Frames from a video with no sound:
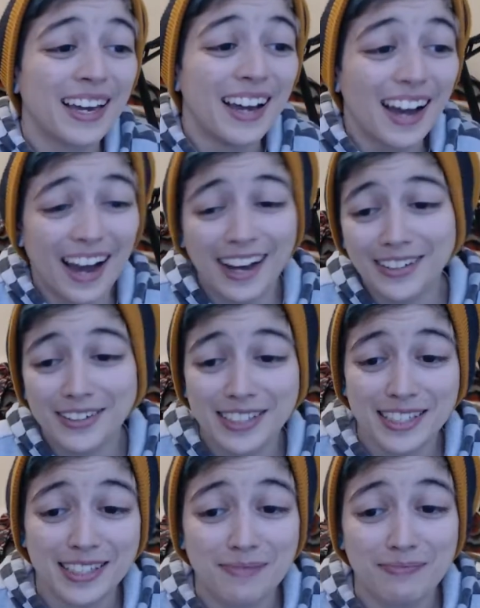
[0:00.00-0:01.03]
I know
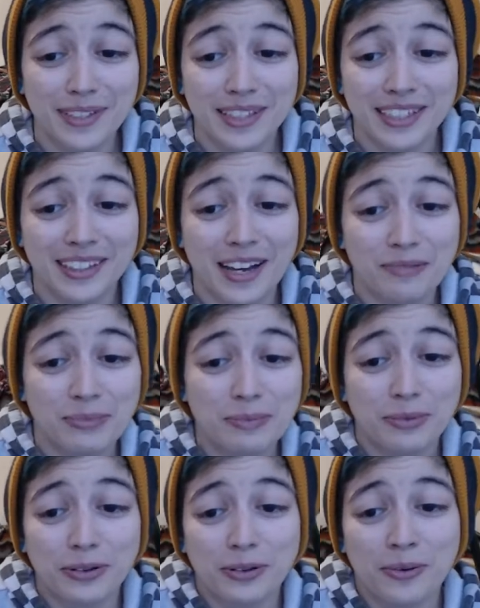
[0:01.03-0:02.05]
this is something that a lot of
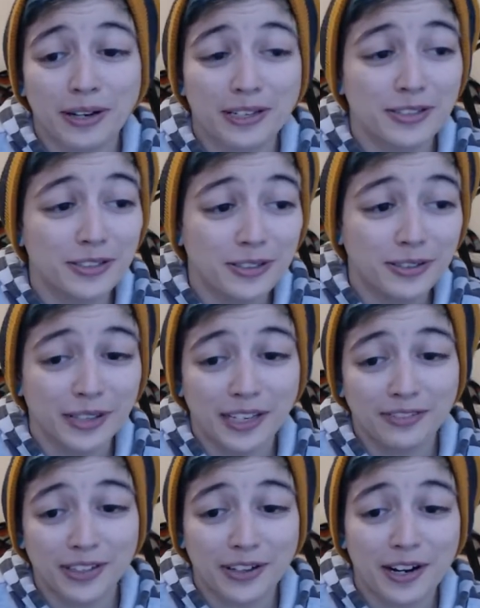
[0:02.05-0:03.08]
people want to do,
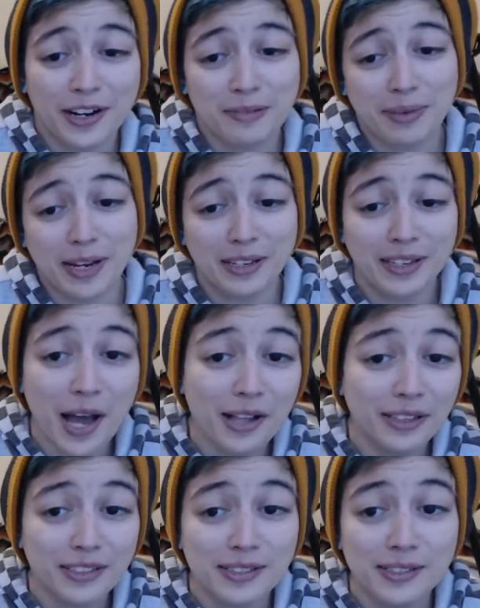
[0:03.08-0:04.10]
like figure out how to paint
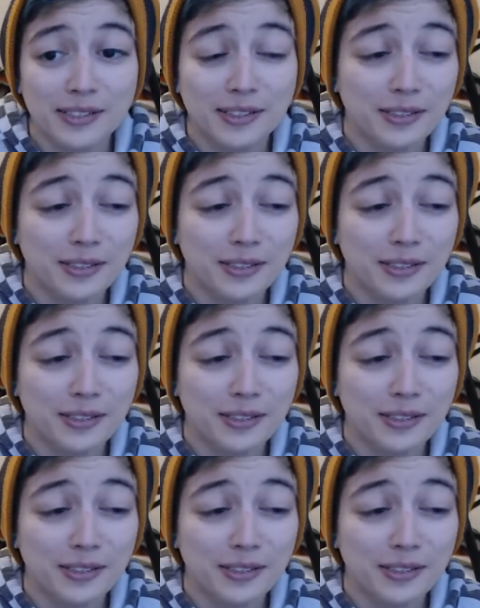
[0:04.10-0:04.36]
galaxies.